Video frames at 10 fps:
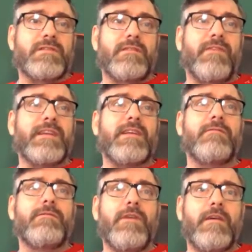I find it
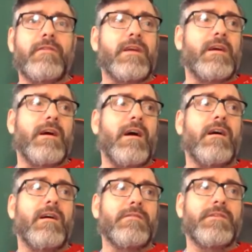very
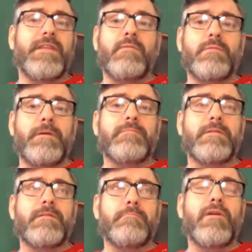hard that they would be able
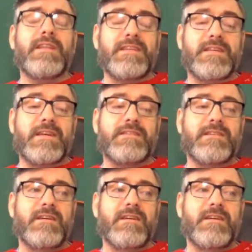to police it.